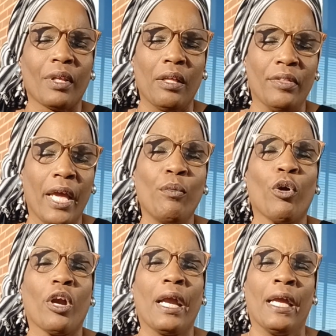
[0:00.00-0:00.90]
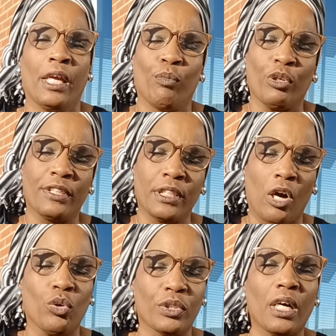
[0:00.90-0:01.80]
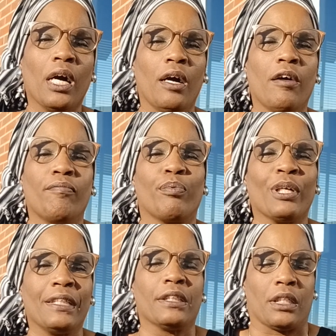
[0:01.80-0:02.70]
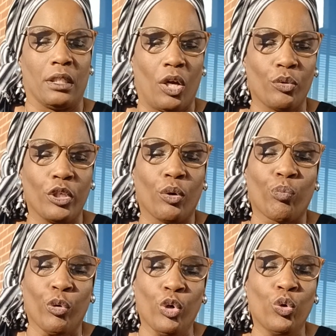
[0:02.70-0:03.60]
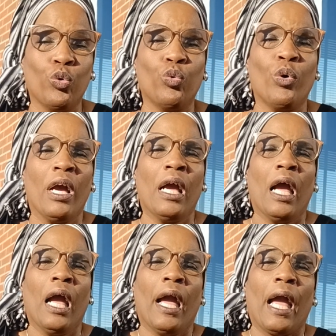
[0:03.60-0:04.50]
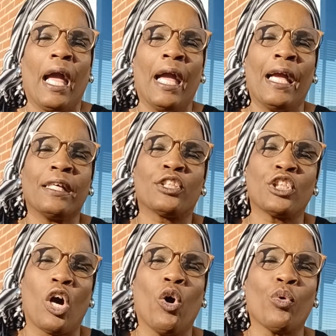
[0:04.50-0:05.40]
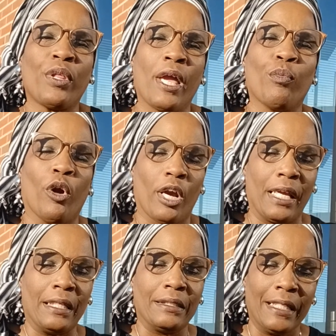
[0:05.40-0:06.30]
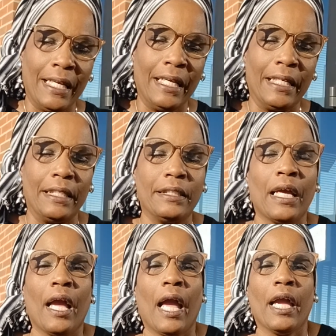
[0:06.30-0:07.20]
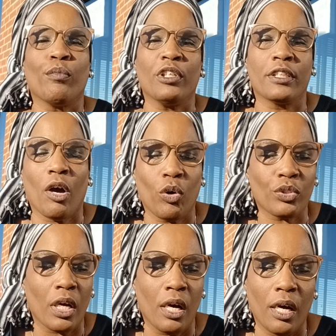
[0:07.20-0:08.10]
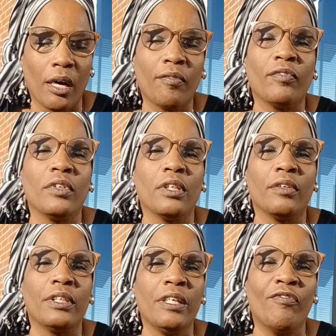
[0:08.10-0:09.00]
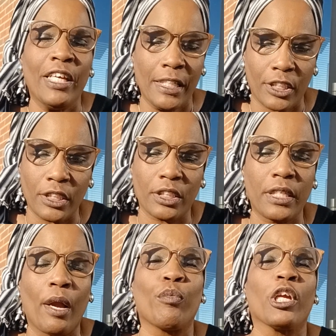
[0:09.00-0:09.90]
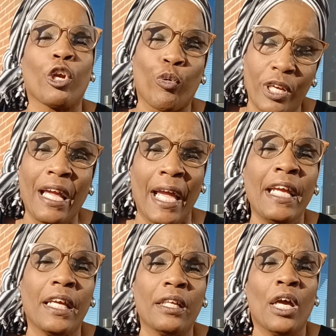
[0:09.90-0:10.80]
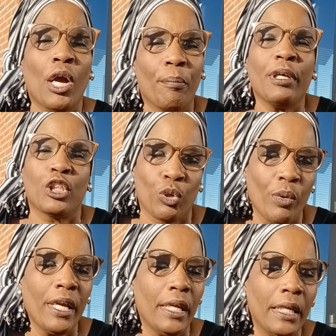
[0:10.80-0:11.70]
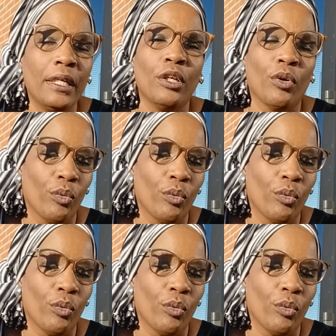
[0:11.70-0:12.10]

they were a result of British colonial rule, and so they were indeed a result of divisions that were created between